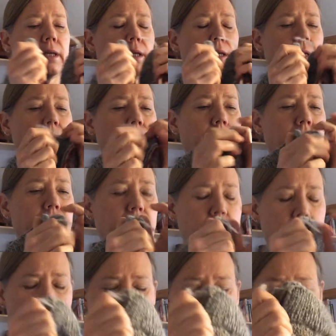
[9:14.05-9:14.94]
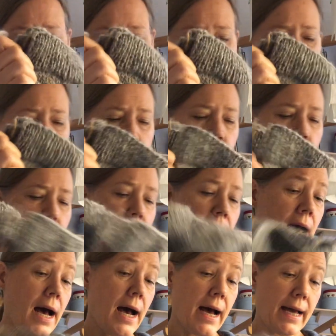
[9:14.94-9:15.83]
That's what I do.
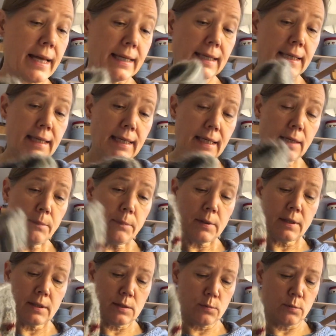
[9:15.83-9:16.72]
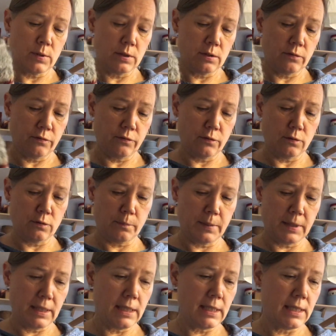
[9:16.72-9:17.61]
I keep this wonderful
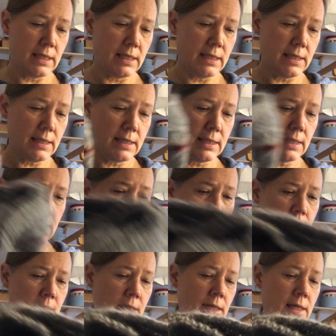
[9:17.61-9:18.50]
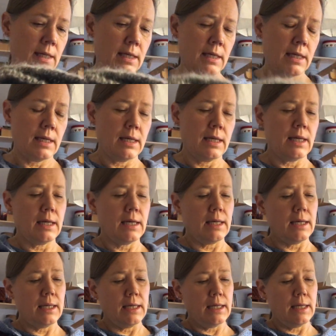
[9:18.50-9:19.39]
piece
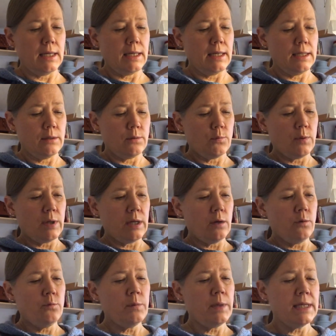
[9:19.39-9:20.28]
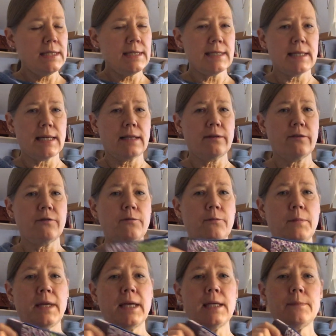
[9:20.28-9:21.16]
in one of my
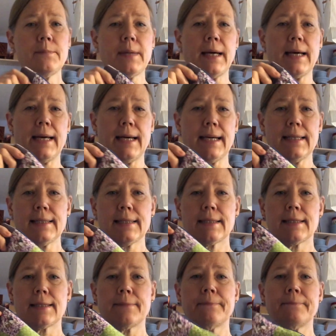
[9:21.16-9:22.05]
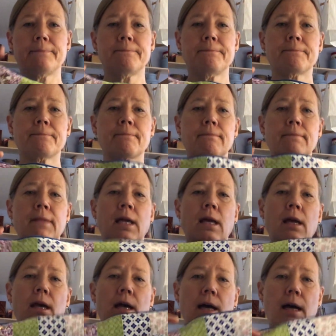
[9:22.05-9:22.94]
self-made bags.
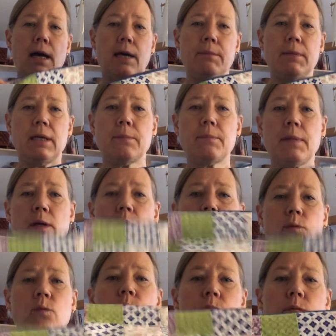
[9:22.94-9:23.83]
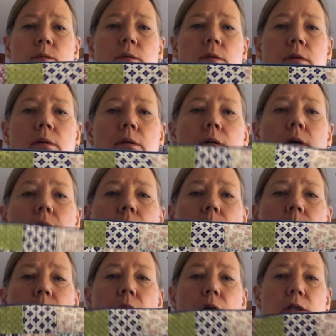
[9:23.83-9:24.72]
I make my own
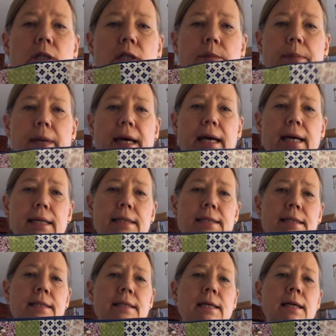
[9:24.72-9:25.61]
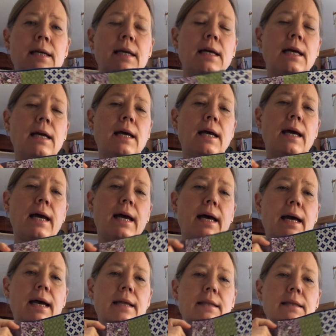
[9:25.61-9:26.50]
project bags,
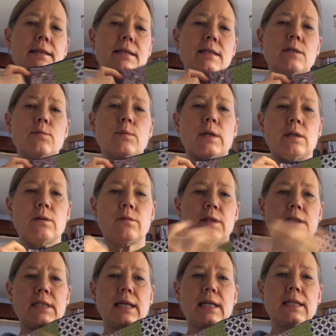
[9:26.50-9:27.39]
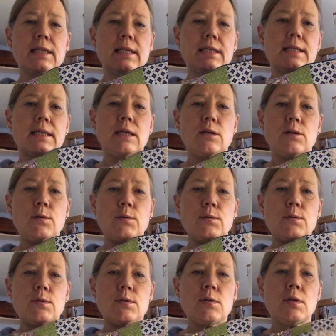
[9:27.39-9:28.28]
and this is one of the techniques I
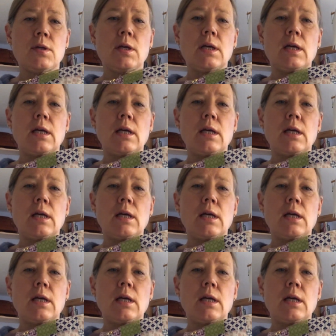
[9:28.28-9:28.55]
use,